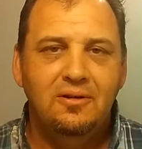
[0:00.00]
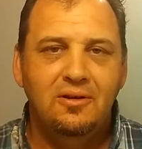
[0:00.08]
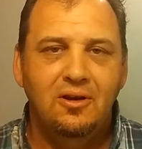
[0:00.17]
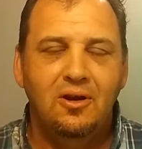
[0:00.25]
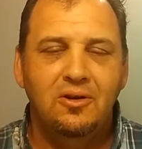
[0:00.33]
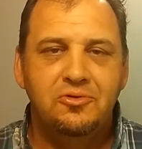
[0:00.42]

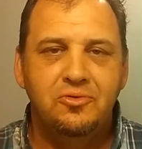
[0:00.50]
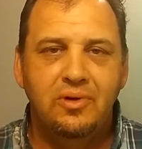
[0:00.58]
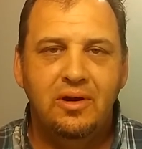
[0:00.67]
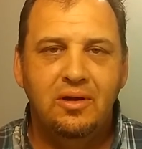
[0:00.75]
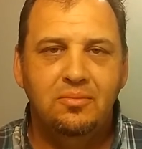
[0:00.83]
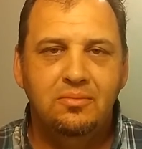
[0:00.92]
large
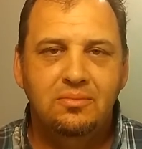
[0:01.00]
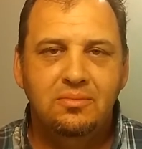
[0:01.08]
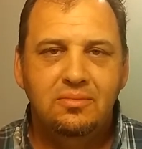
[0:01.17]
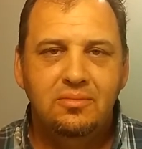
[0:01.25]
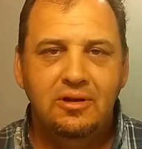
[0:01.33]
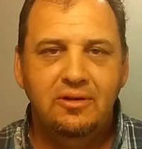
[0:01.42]
realm
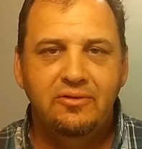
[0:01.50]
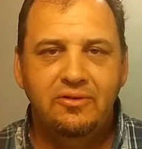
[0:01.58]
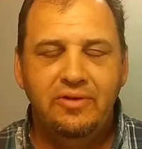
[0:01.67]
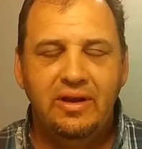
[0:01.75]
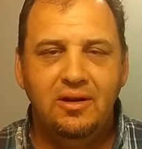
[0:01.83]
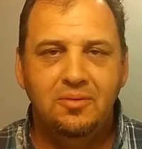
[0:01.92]
of
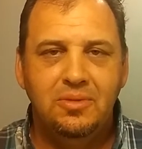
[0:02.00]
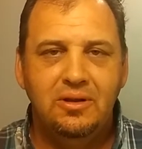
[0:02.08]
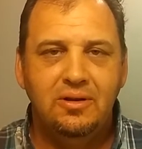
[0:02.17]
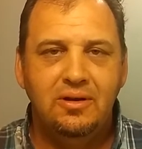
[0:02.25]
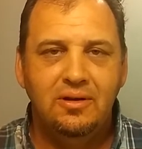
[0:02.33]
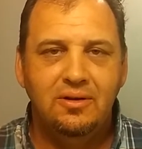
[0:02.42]

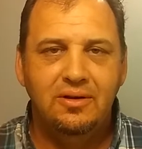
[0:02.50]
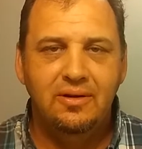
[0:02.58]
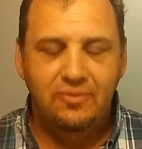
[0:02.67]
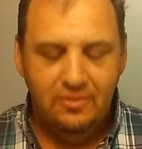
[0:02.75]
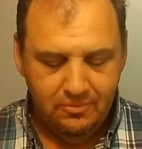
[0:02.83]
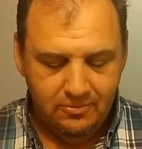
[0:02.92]
availability on
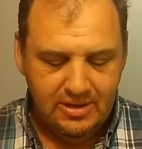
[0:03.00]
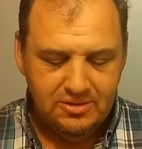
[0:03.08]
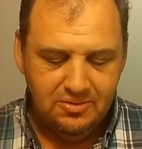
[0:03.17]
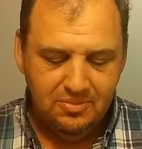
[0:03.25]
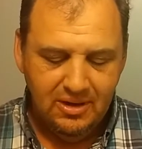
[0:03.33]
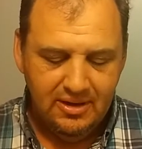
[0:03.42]
different
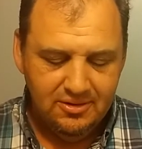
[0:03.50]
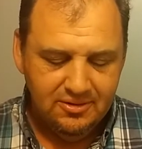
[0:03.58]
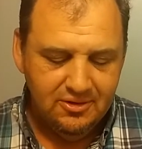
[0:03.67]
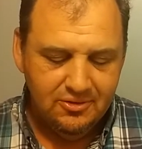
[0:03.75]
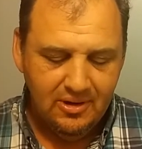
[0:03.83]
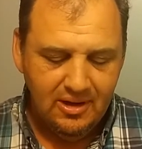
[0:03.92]
razor blades
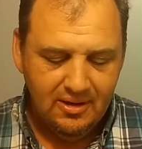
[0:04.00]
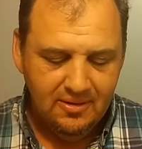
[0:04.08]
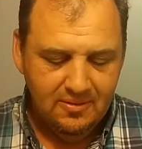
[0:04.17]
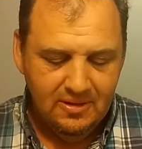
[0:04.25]
to try.